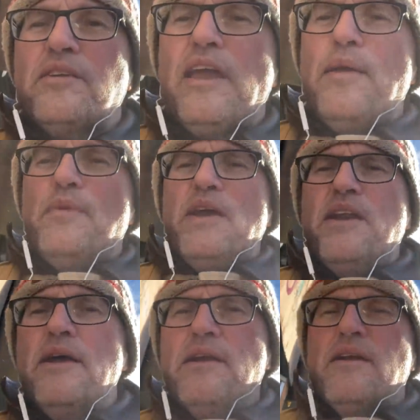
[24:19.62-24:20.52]
came
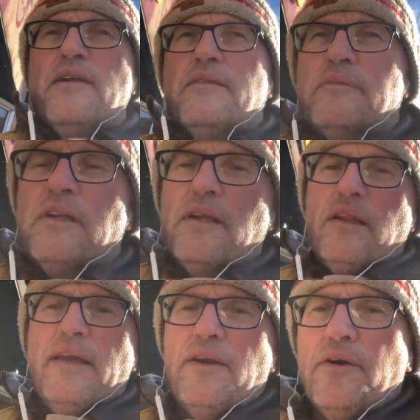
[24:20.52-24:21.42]
in
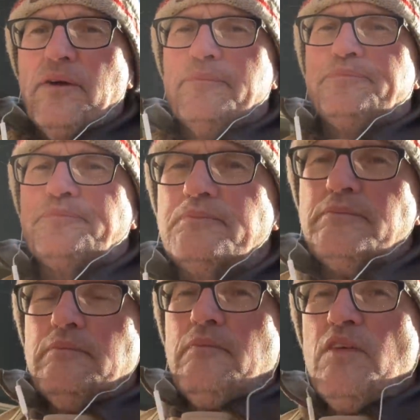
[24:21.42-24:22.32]
later
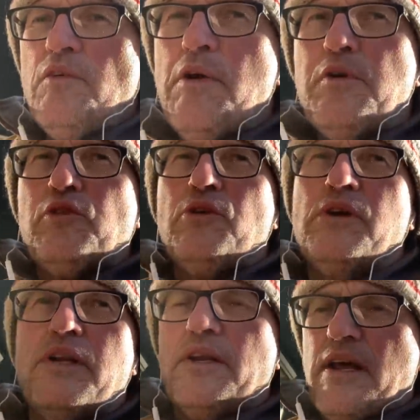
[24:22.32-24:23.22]
right uh, we
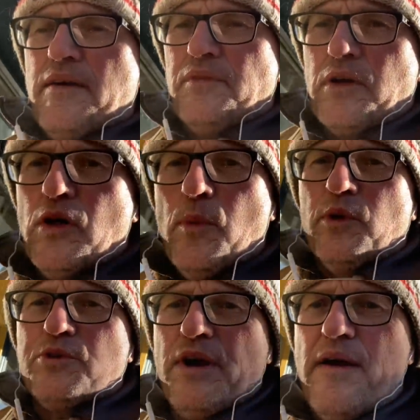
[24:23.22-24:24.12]
certainly didn't have the
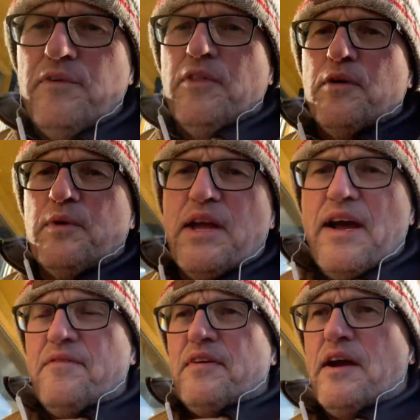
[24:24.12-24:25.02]
global travel that we
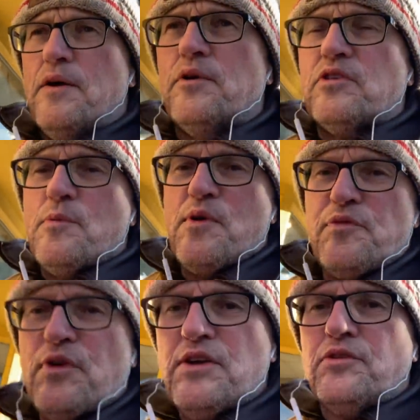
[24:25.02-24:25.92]
have now which some of my
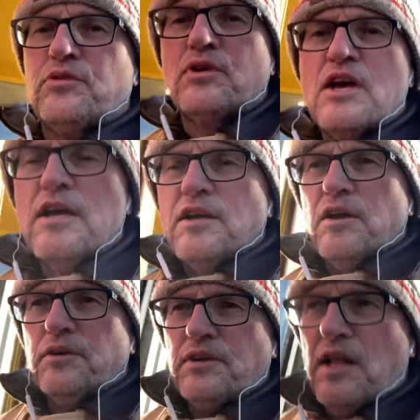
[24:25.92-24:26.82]
friends
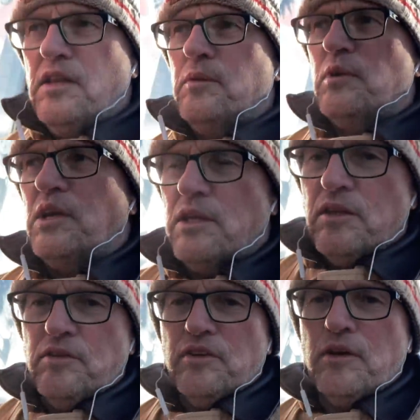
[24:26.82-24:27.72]
are telling me
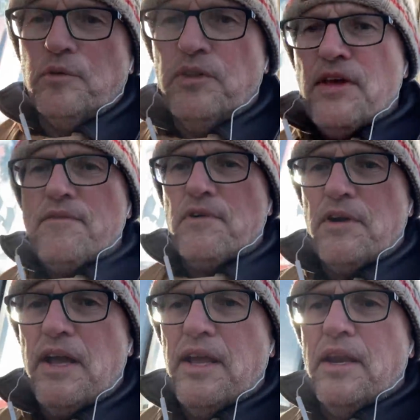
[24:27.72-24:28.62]
this thing will never
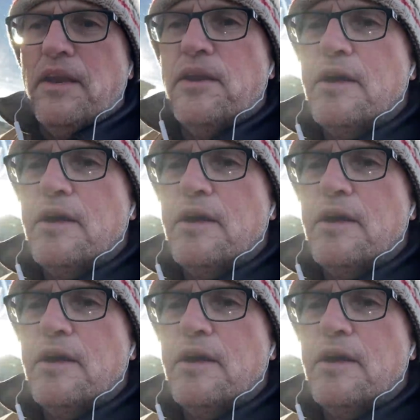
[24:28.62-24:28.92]
end